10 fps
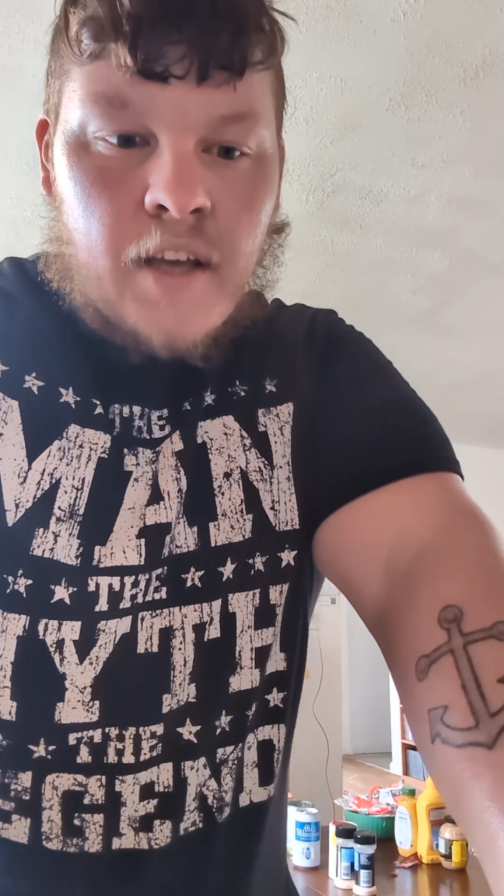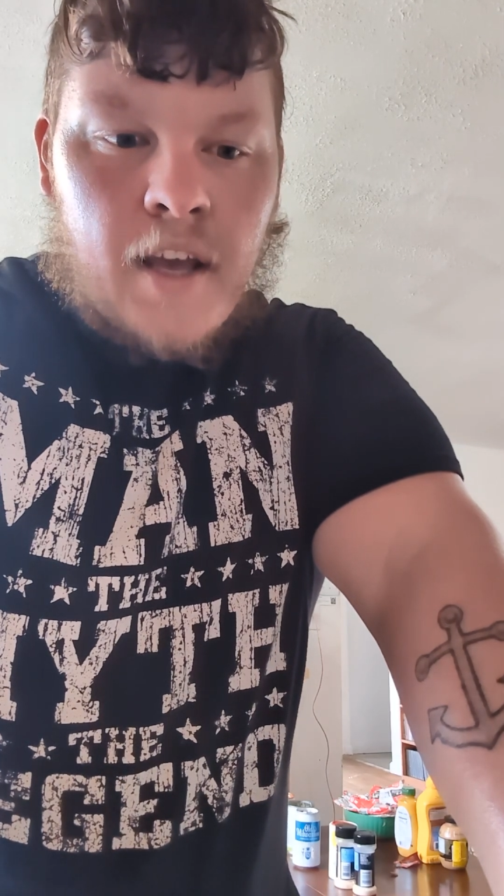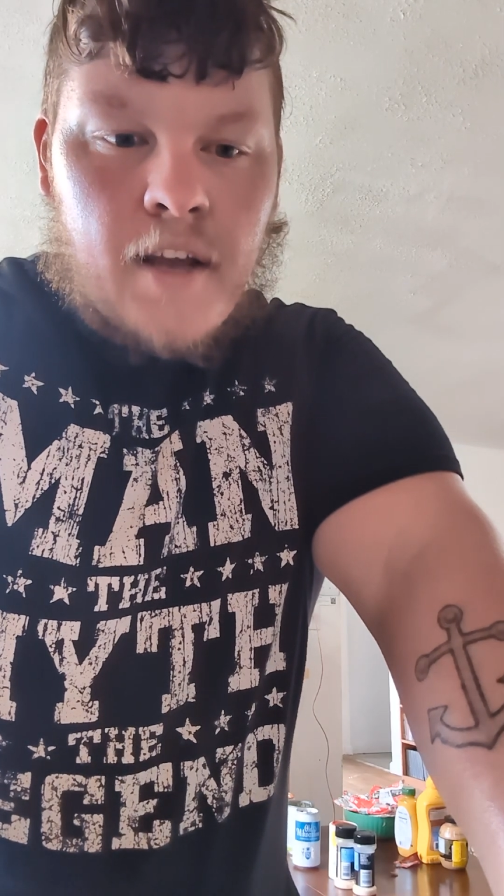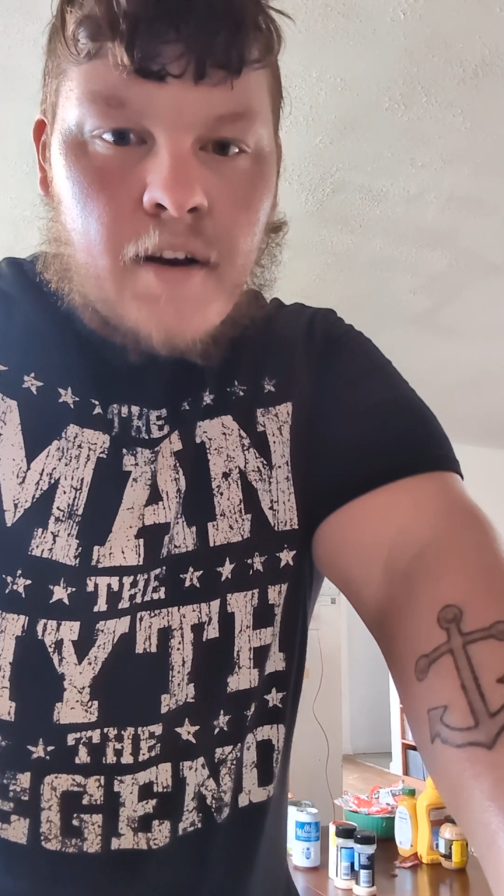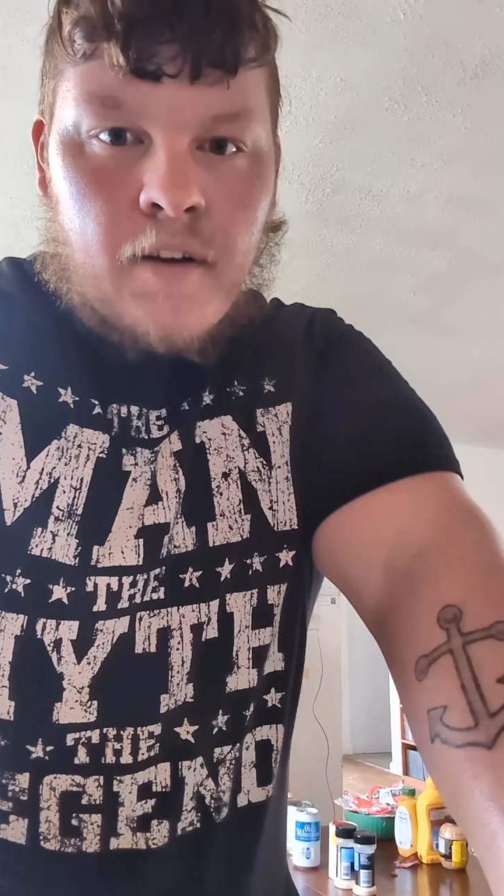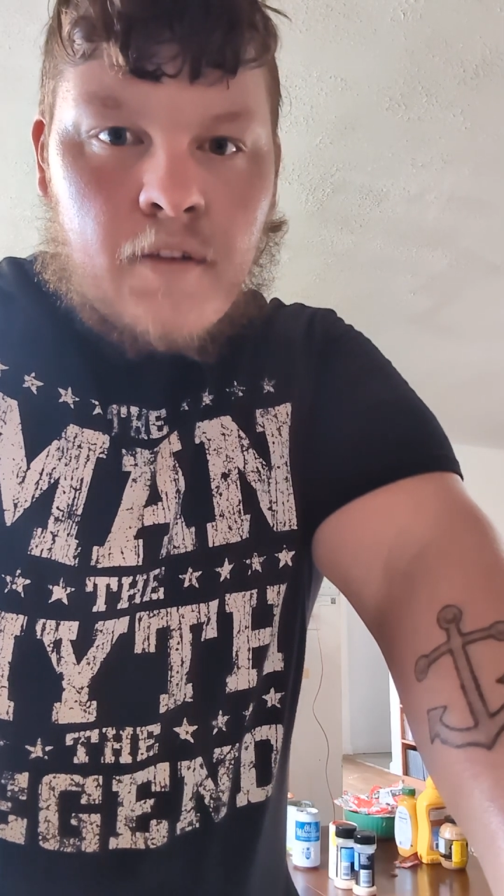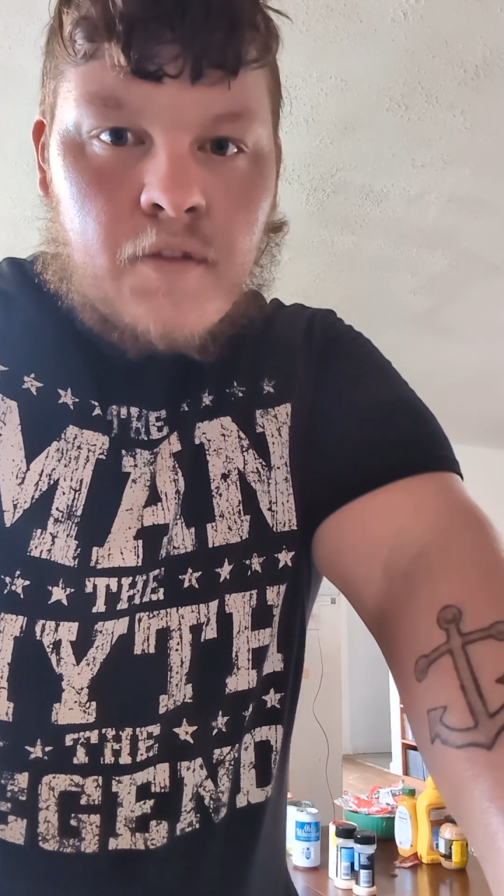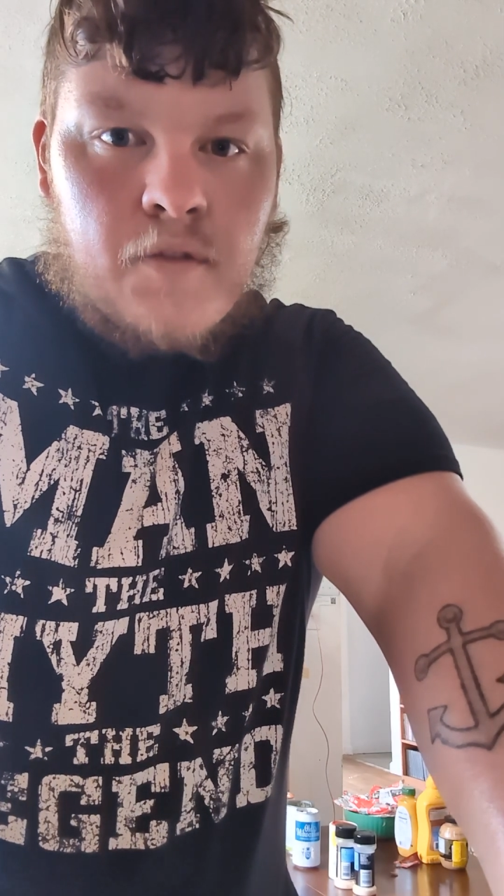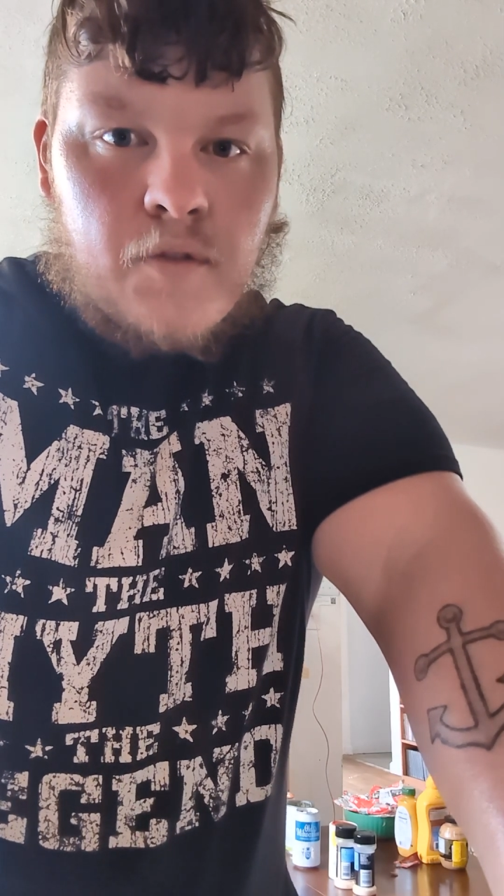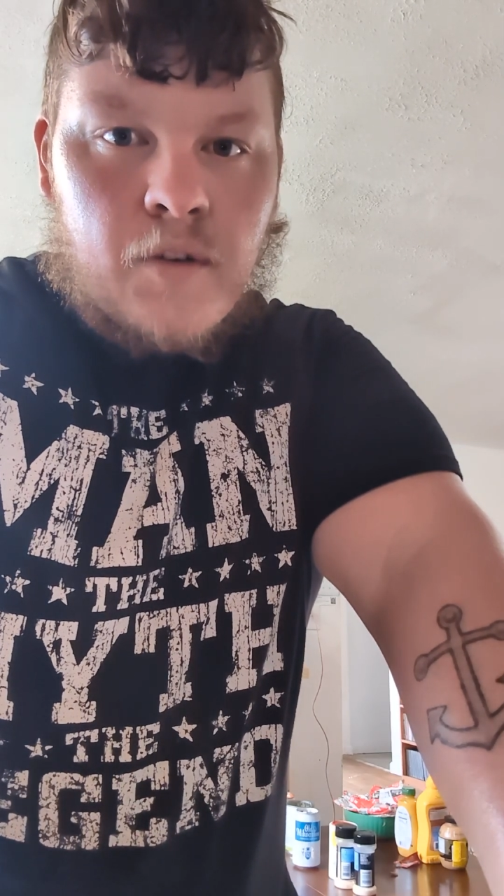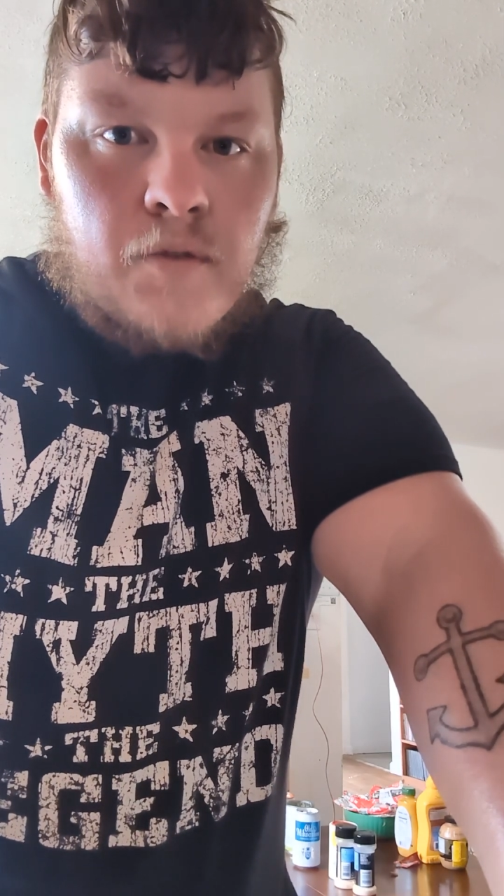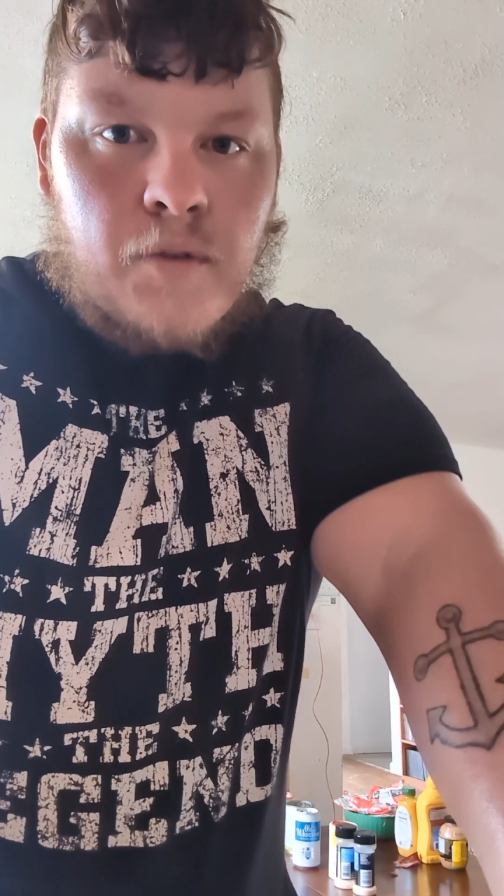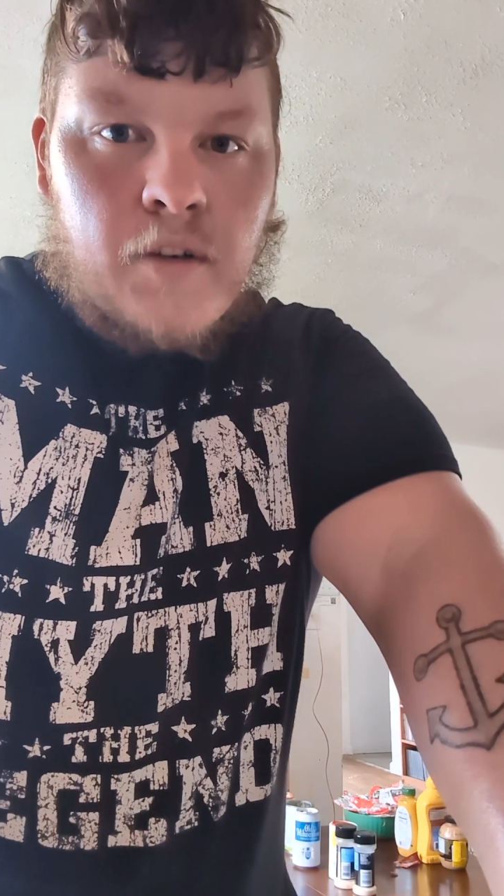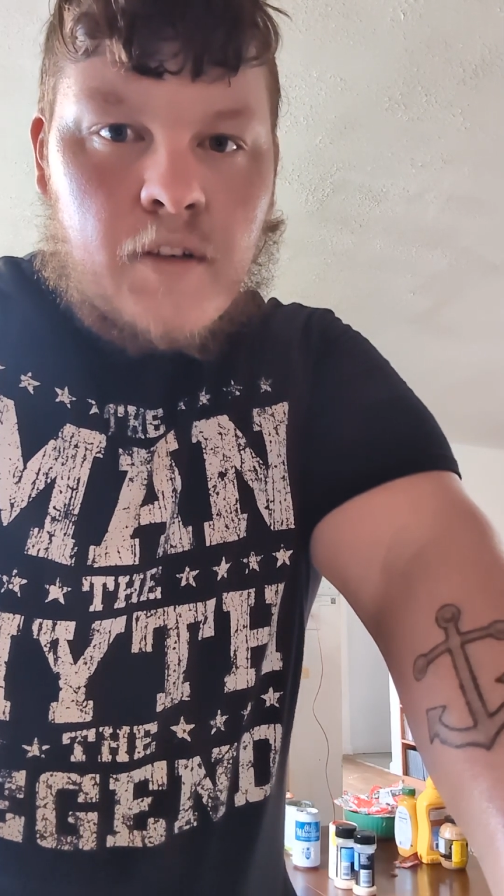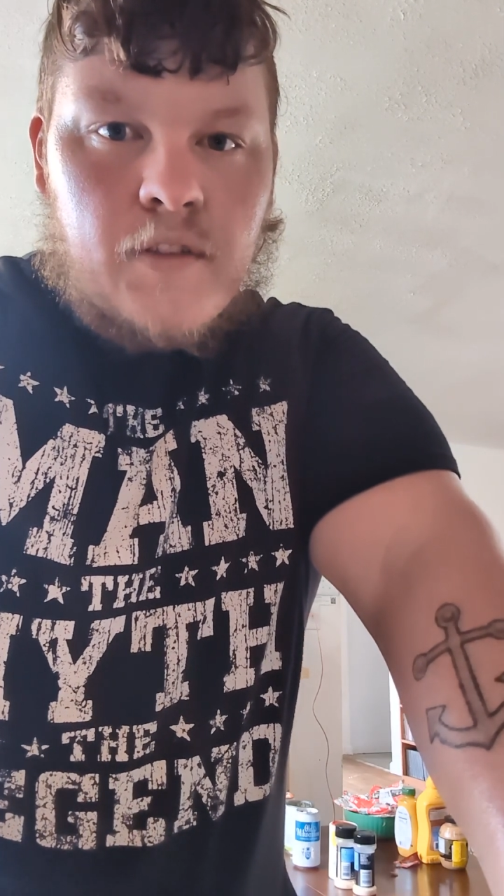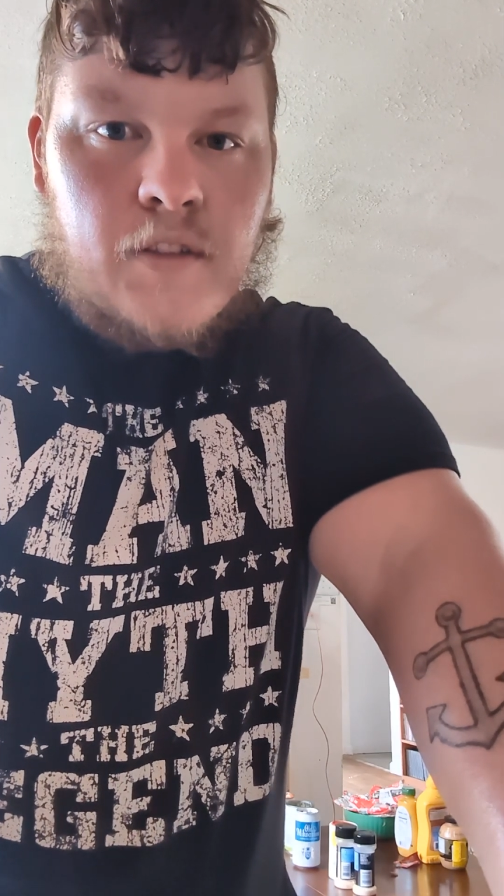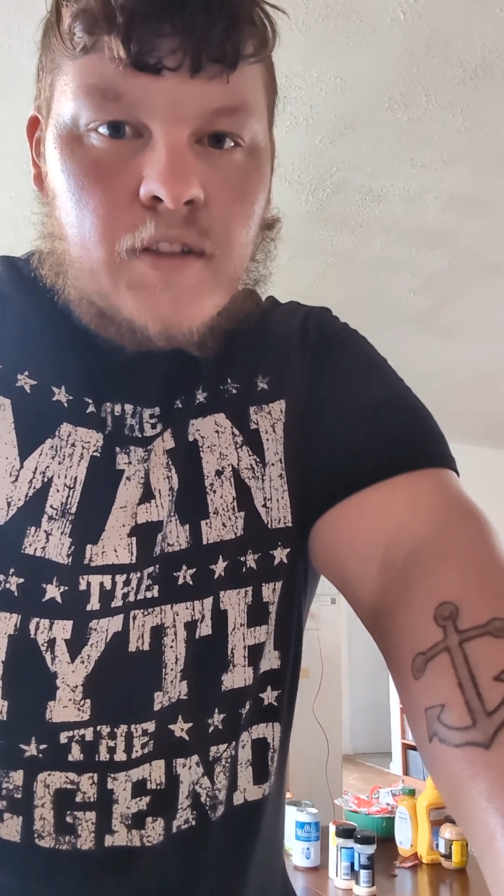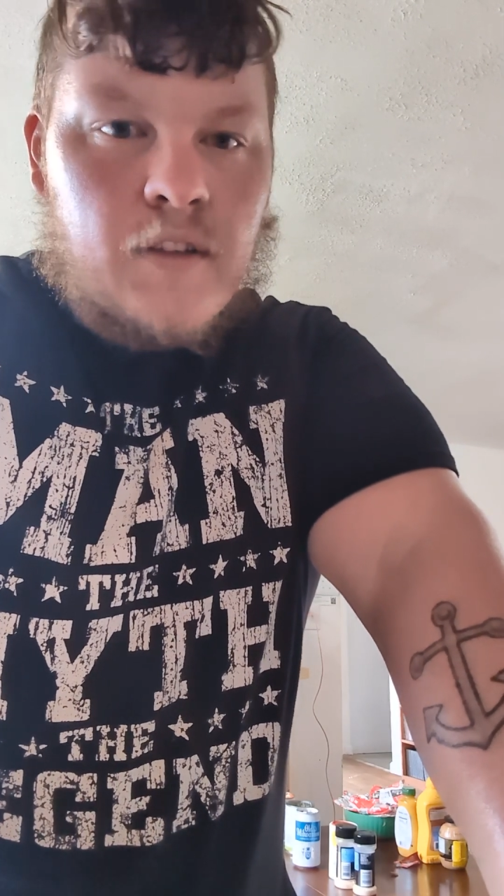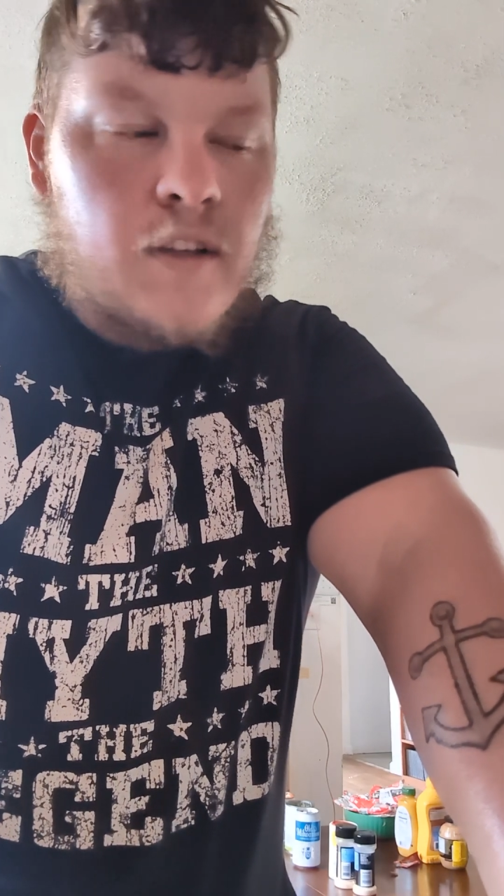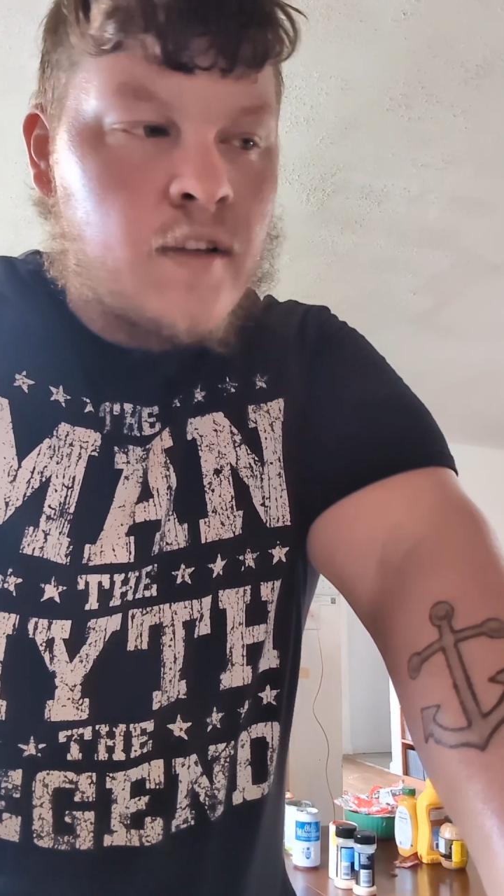can,
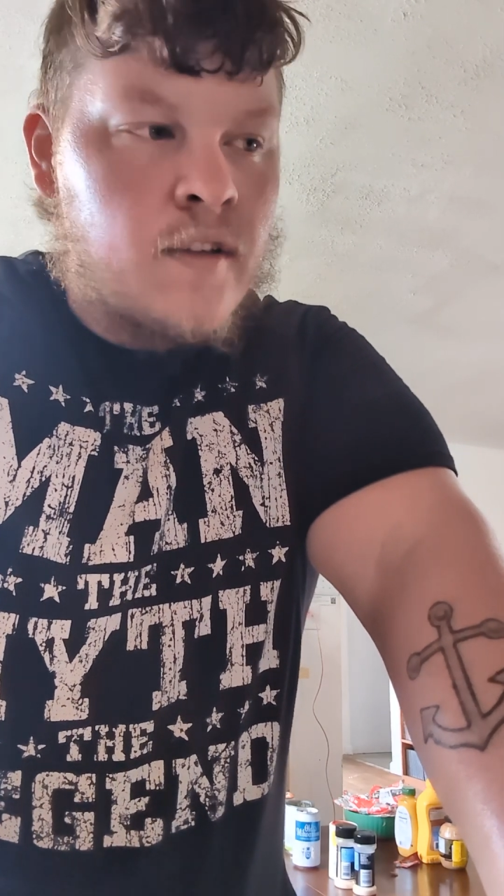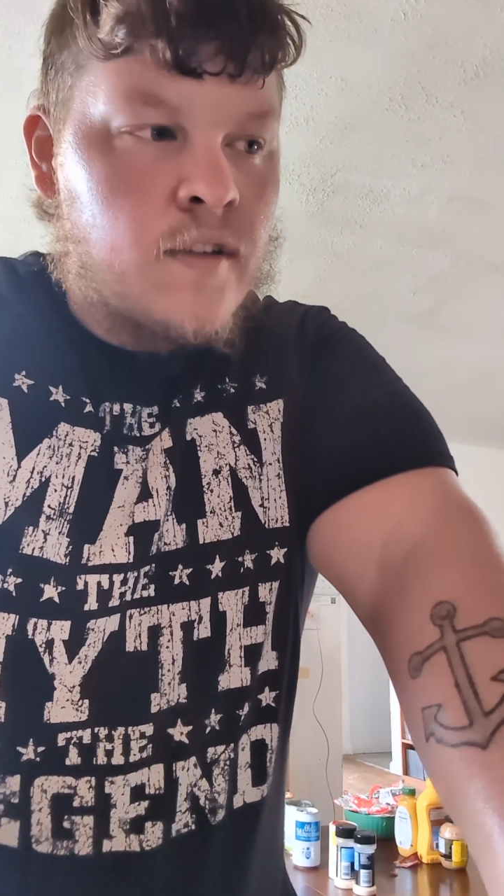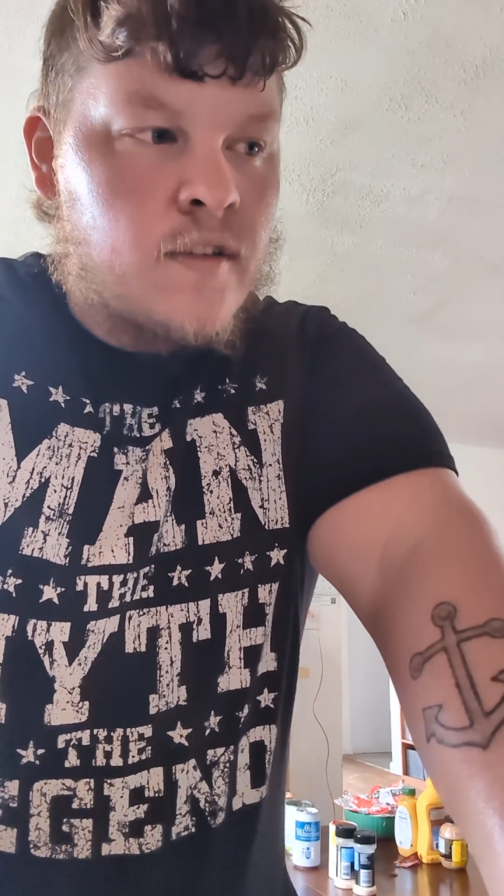realistically.